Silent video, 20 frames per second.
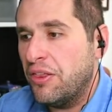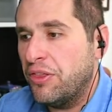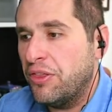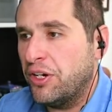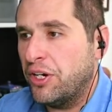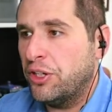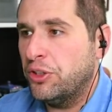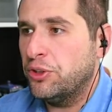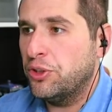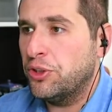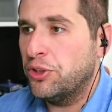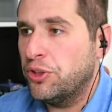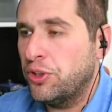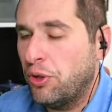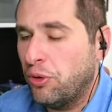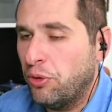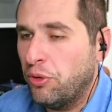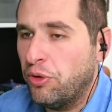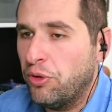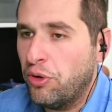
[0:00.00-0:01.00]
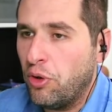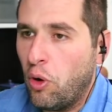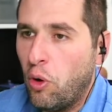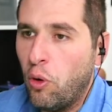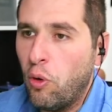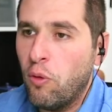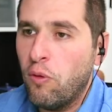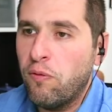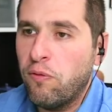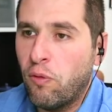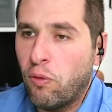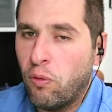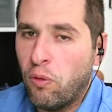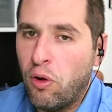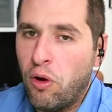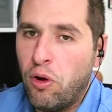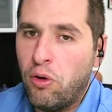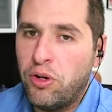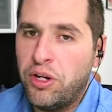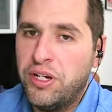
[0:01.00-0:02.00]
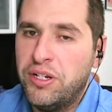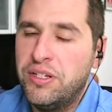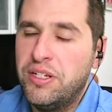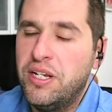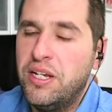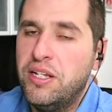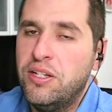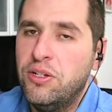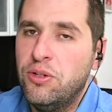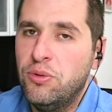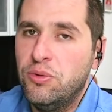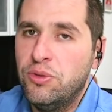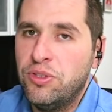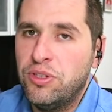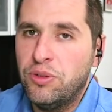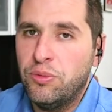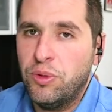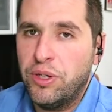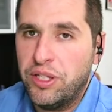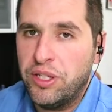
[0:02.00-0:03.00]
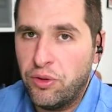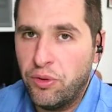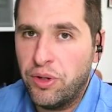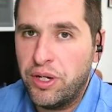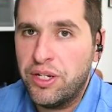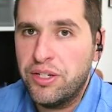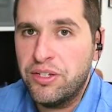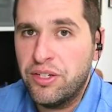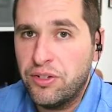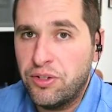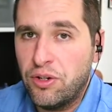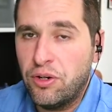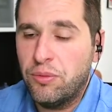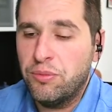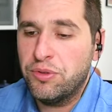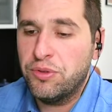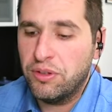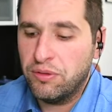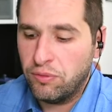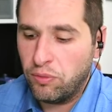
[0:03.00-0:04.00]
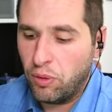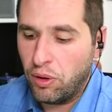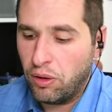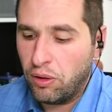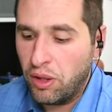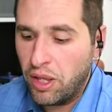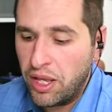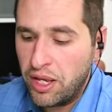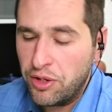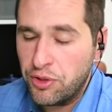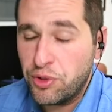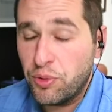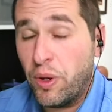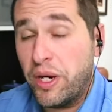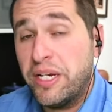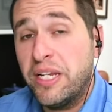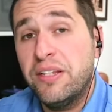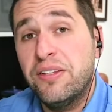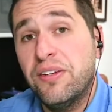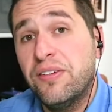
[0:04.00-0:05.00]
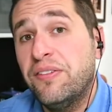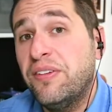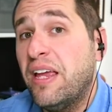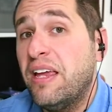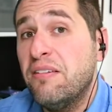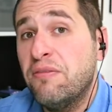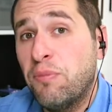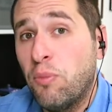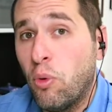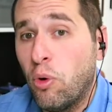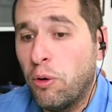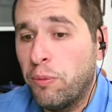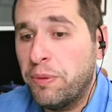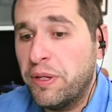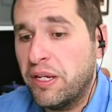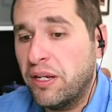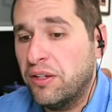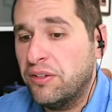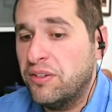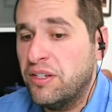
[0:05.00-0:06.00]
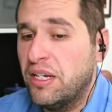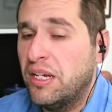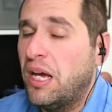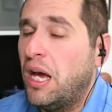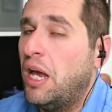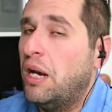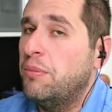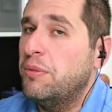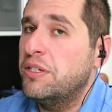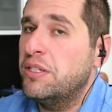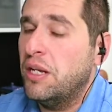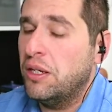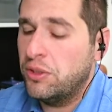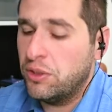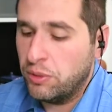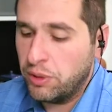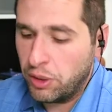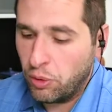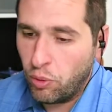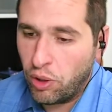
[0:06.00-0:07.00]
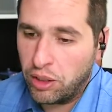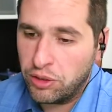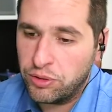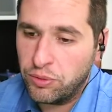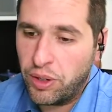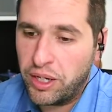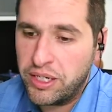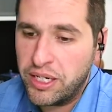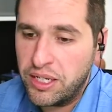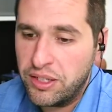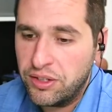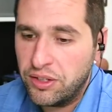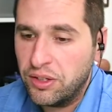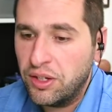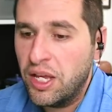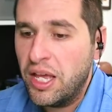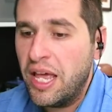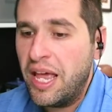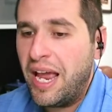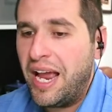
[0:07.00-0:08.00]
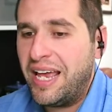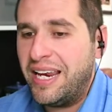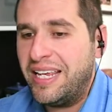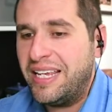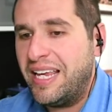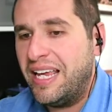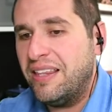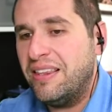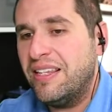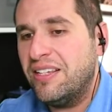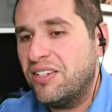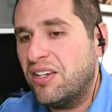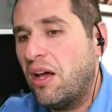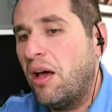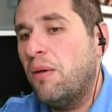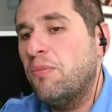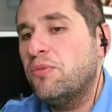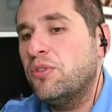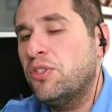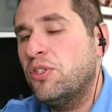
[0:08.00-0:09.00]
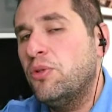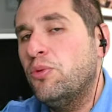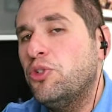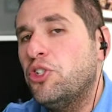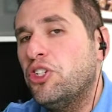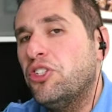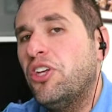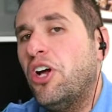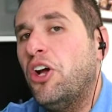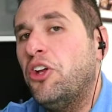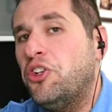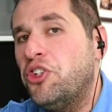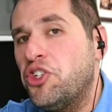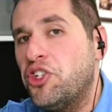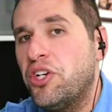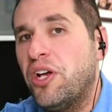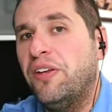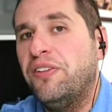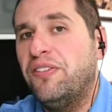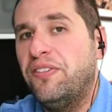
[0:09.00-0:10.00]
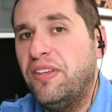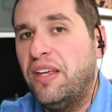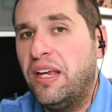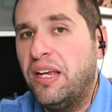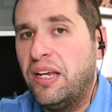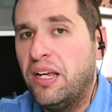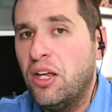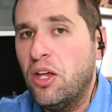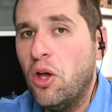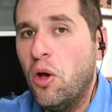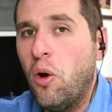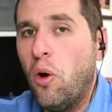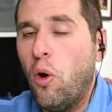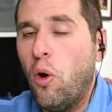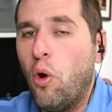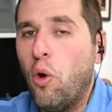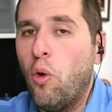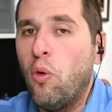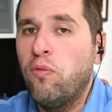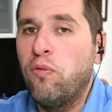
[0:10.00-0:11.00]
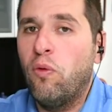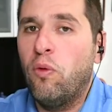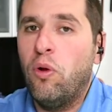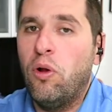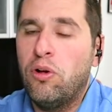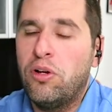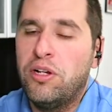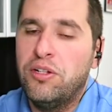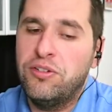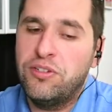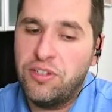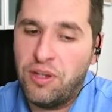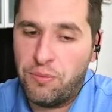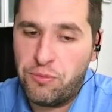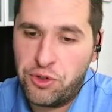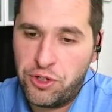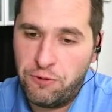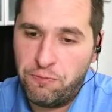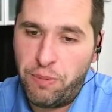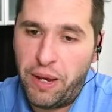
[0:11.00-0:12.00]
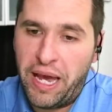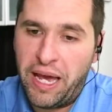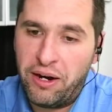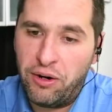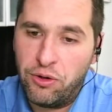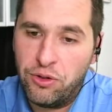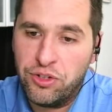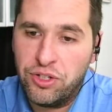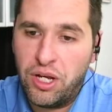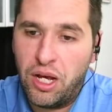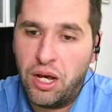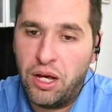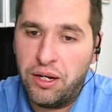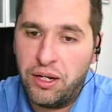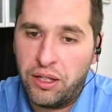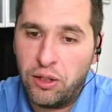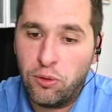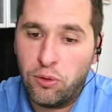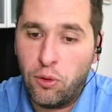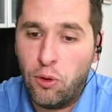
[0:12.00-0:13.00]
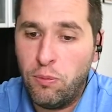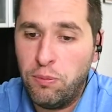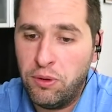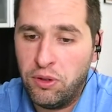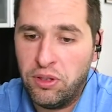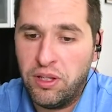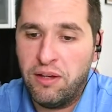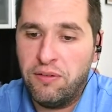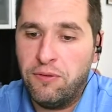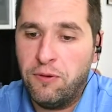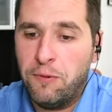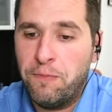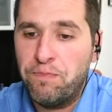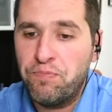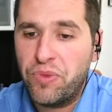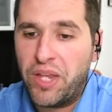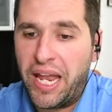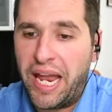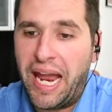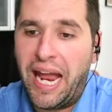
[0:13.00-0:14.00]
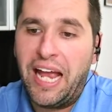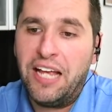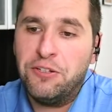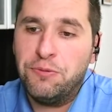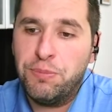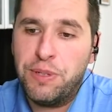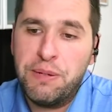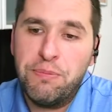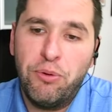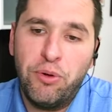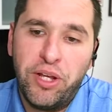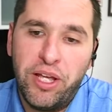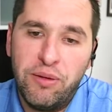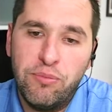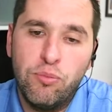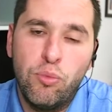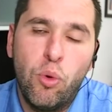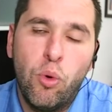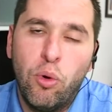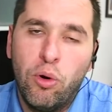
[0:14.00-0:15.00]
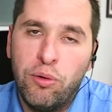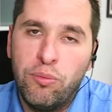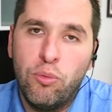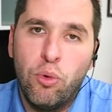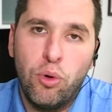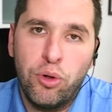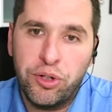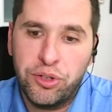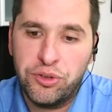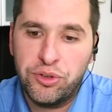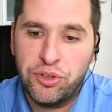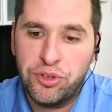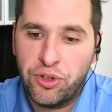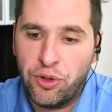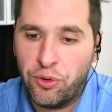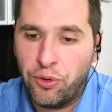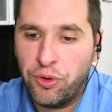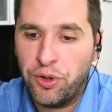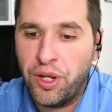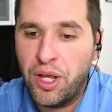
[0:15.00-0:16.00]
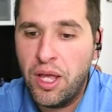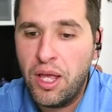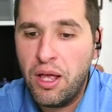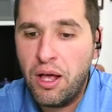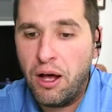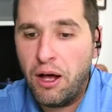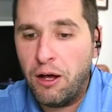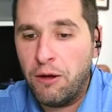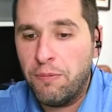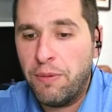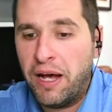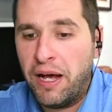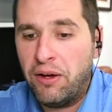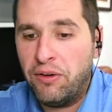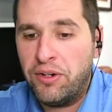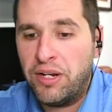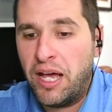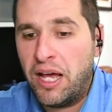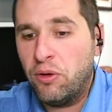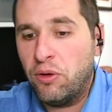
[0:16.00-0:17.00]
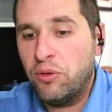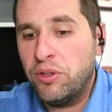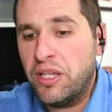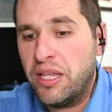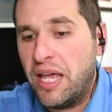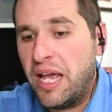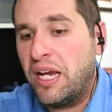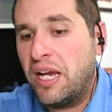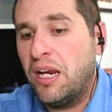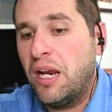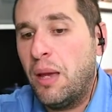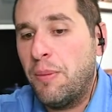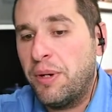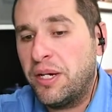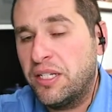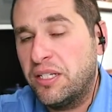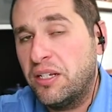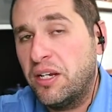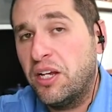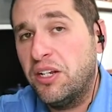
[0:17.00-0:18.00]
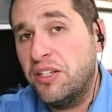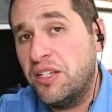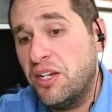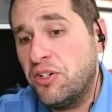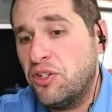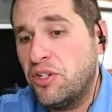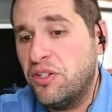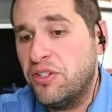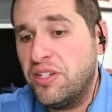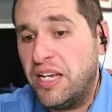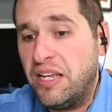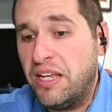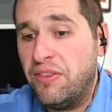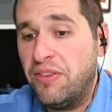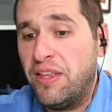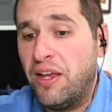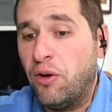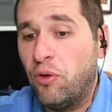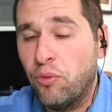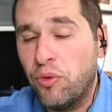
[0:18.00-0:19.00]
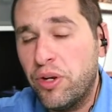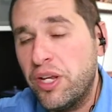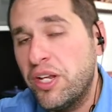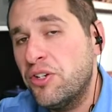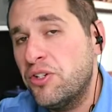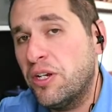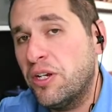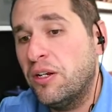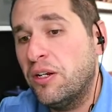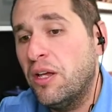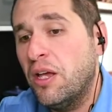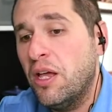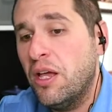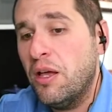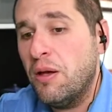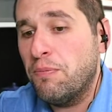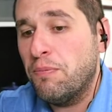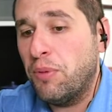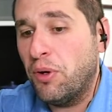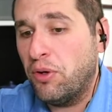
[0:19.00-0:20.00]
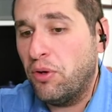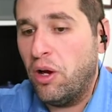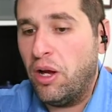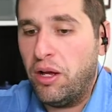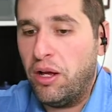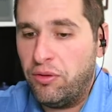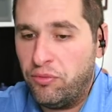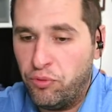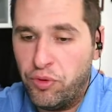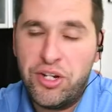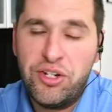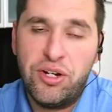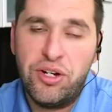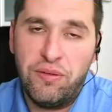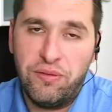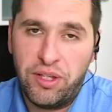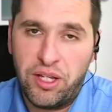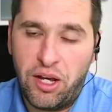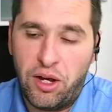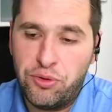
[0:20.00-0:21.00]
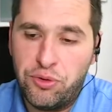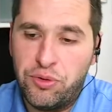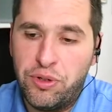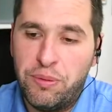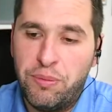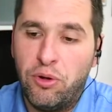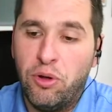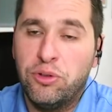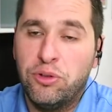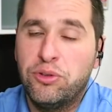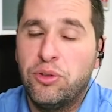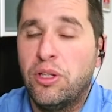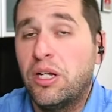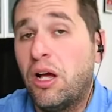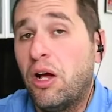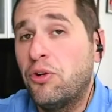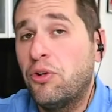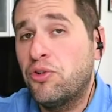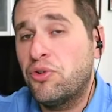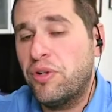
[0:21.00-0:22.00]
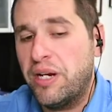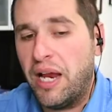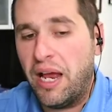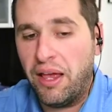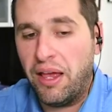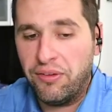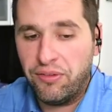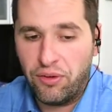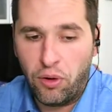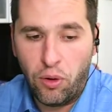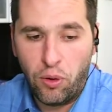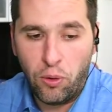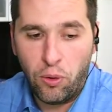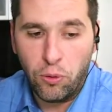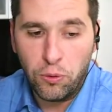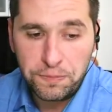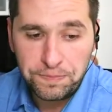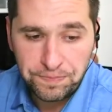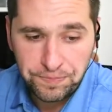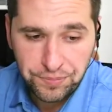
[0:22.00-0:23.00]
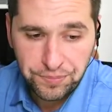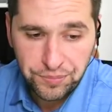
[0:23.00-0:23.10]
the concern overall continues to increase in terms of, well, do I need to save more because the economy is not doing well? Do I need to? And again, this comes to just adjusting overall consumption patterns on a global level as people get more and more concerned about not only the economic conditions in their region, but region of the country, but also the country as a whole.